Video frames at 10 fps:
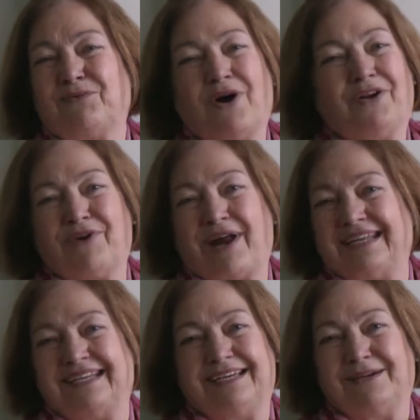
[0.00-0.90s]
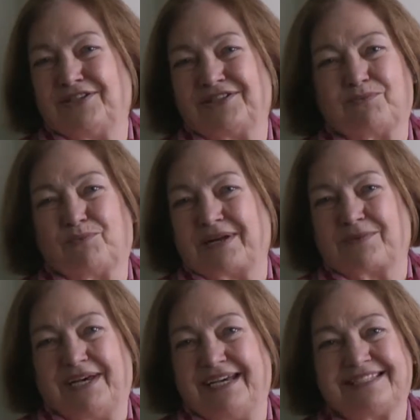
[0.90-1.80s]
one rally doesn't
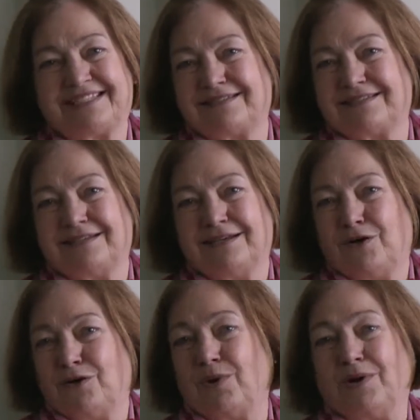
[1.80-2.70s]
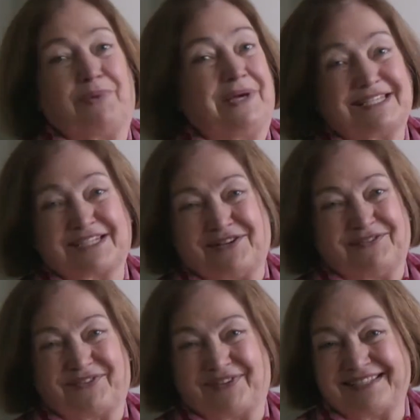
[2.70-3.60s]
bring peace, one peace
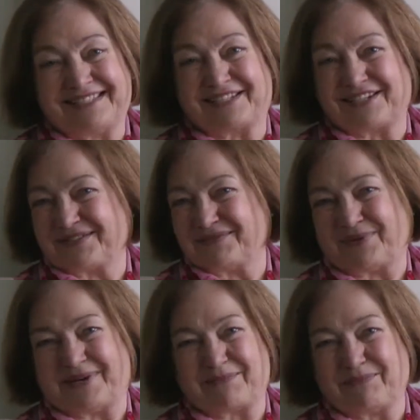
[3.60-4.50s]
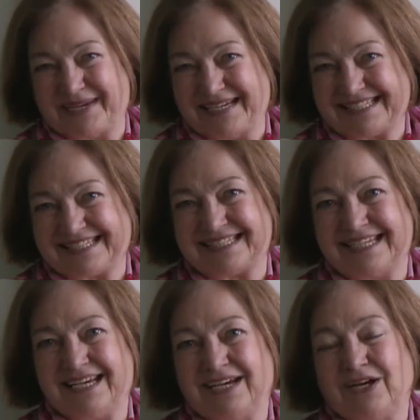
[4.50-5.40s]
conference doesn't bring peace,
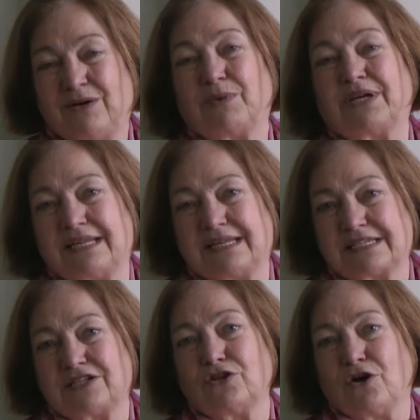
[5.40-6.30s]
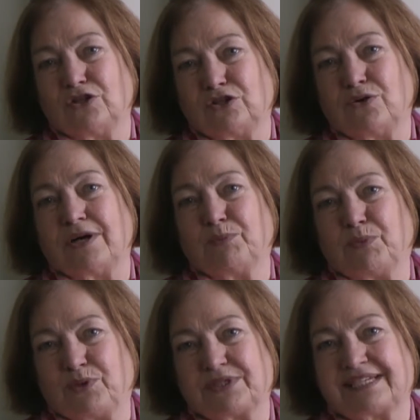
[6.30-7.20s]
but it is an ongoing
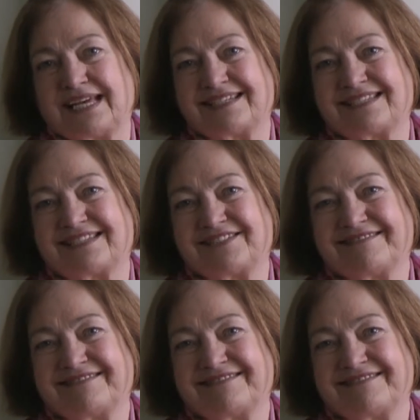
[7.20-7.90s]
process.